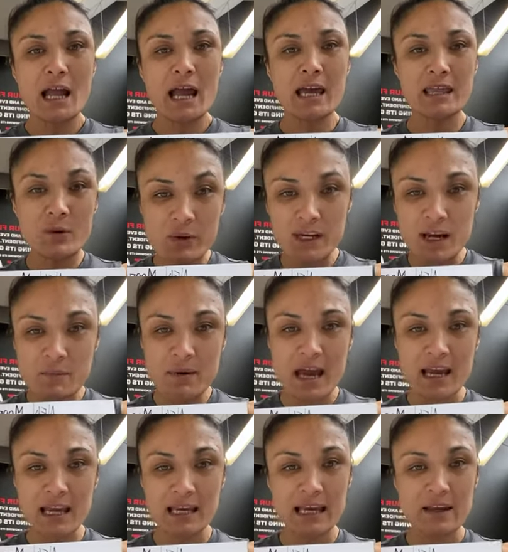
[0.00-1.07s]
And then we come
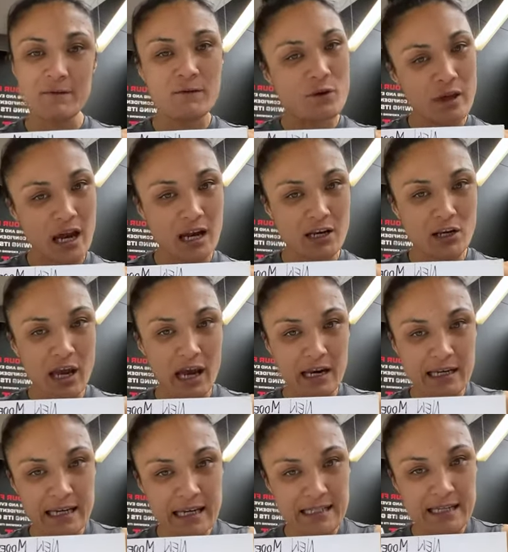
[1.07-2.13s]
back again for our
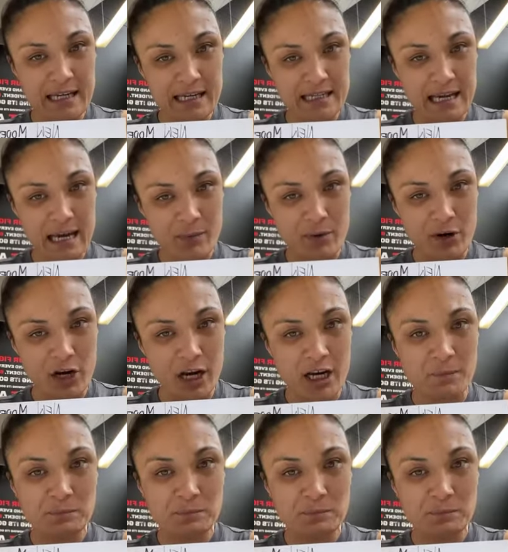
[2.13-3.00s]
next intake period,